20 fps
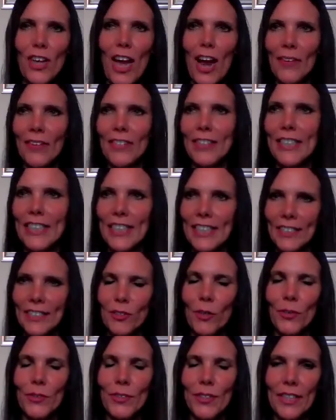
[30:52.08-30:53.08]
charities
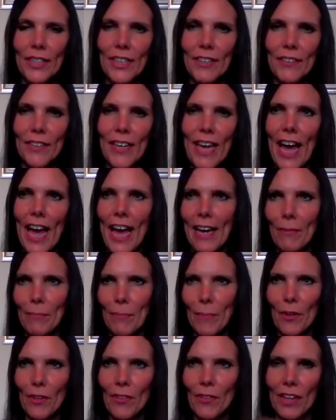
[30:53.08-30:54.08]
across the UK,
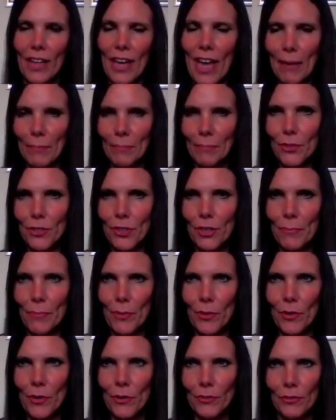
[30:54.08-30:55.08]
but the Hampshire
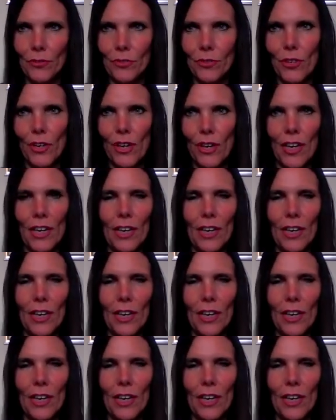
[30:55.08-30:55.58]
branch